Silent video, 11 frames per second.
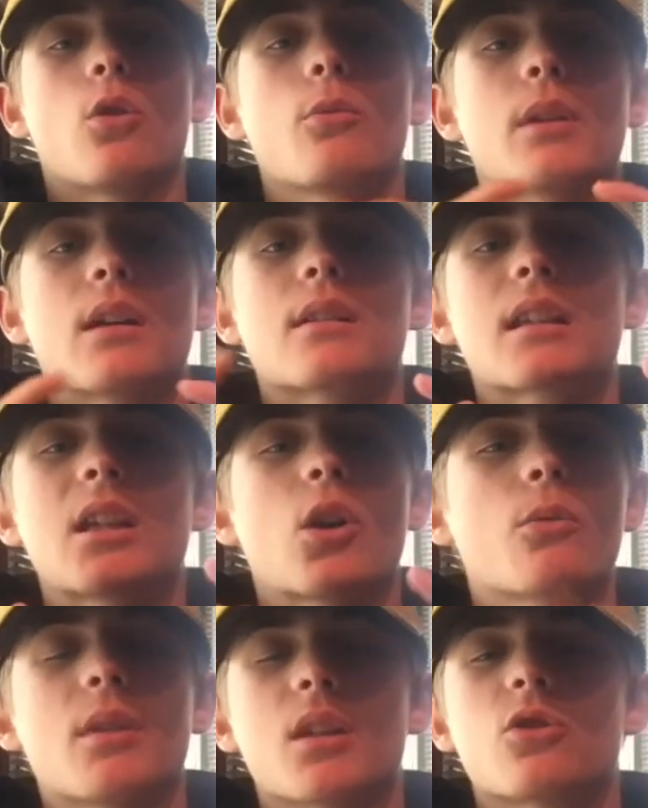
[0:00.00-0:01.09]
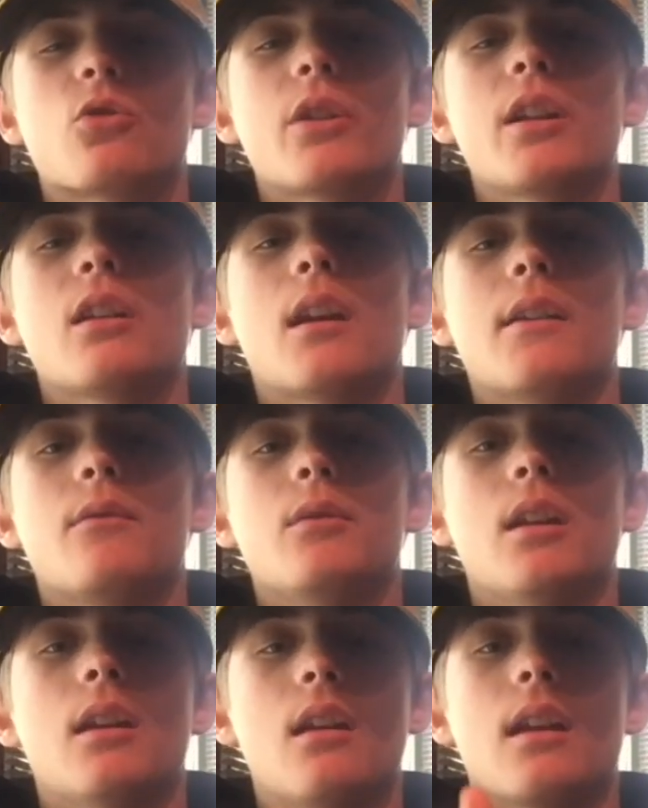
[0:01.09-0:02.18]
Hope you guys liked it. Hope you guys enjoyed it. If you
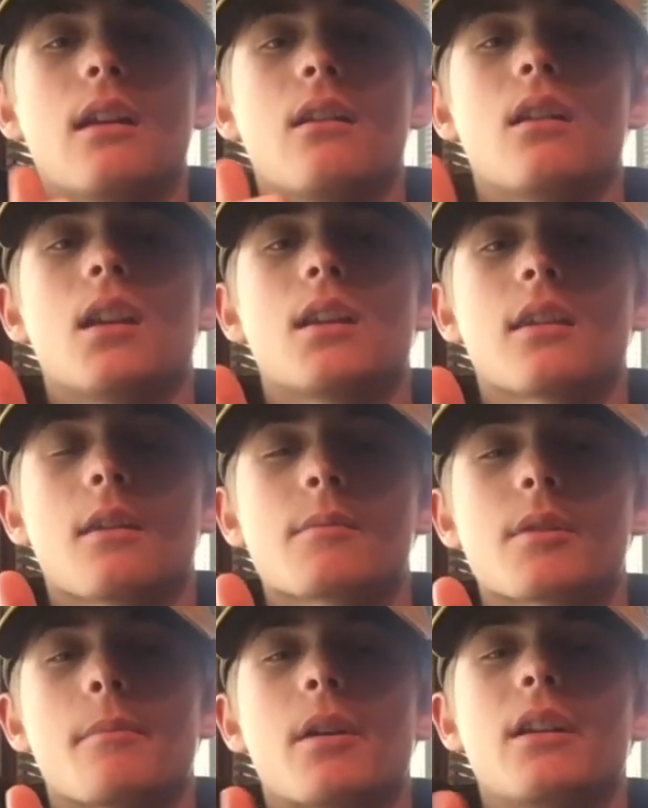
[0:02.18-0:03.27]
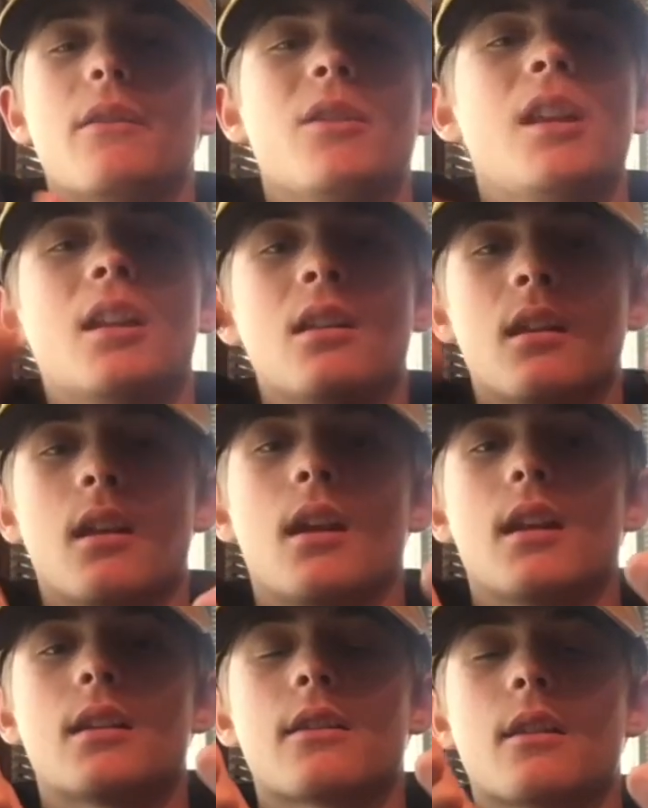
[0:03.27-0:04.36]
did, hit the thumbs up button. If you didn't,
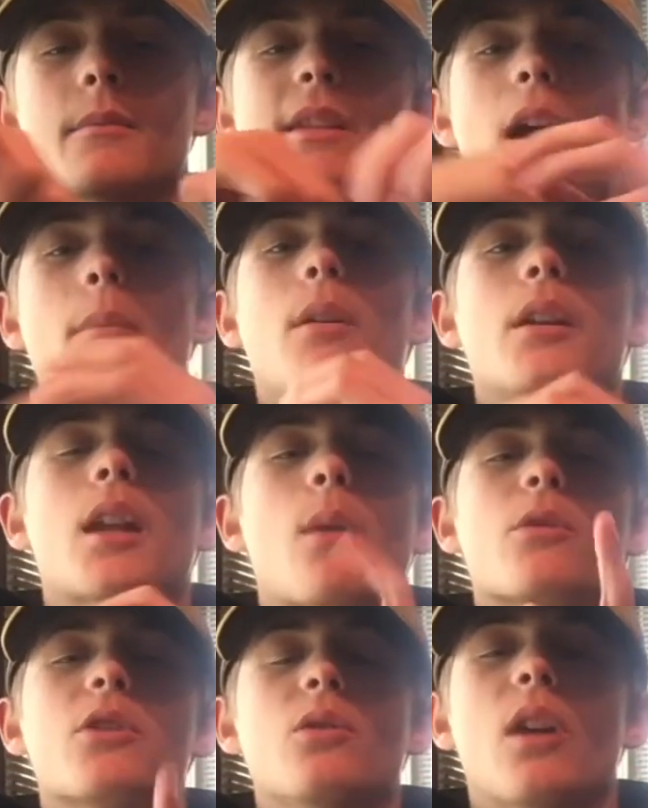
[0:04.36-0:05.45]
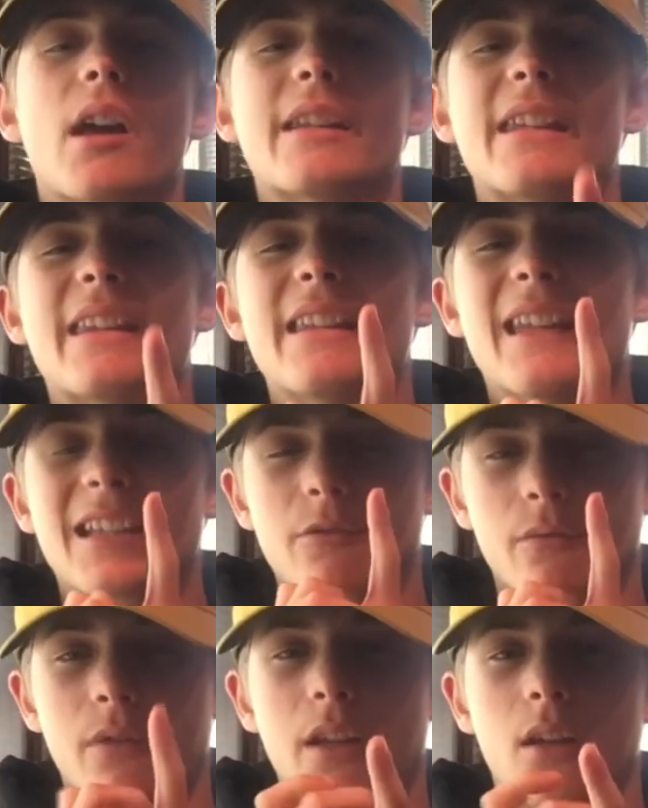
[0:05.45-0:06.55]
hit the thumbs down button. I will see you guys in the next
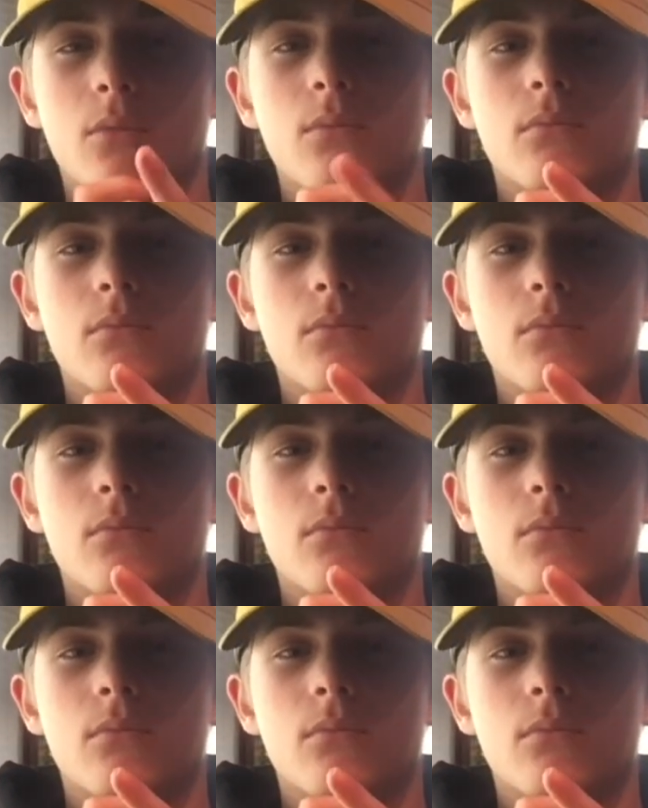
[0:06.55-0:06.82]
video.